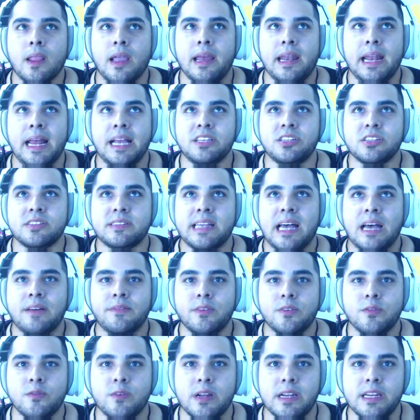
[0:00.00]
and I just
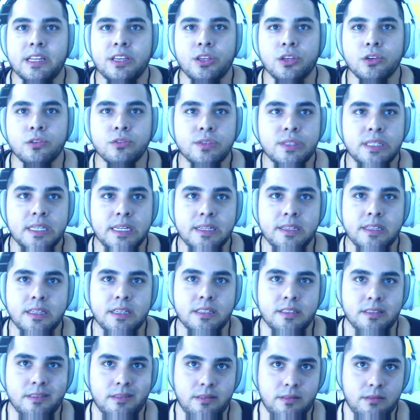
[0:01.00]
haven't really used it
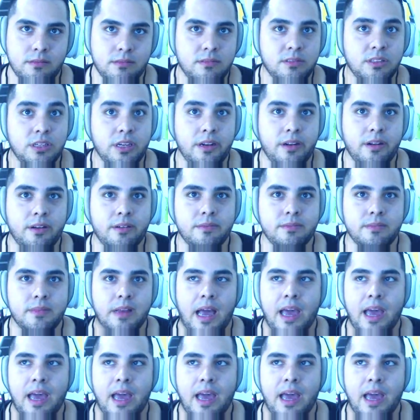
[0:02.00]
because, you know,